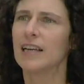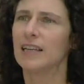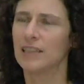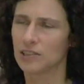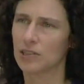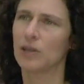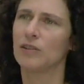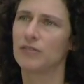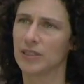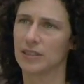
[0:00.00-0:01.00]
is
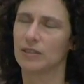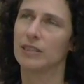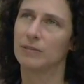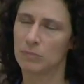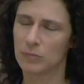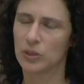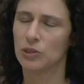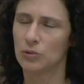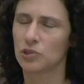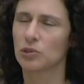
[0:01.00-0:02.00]
often
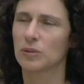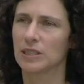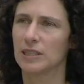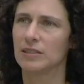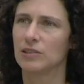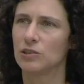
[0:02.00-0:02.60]
usually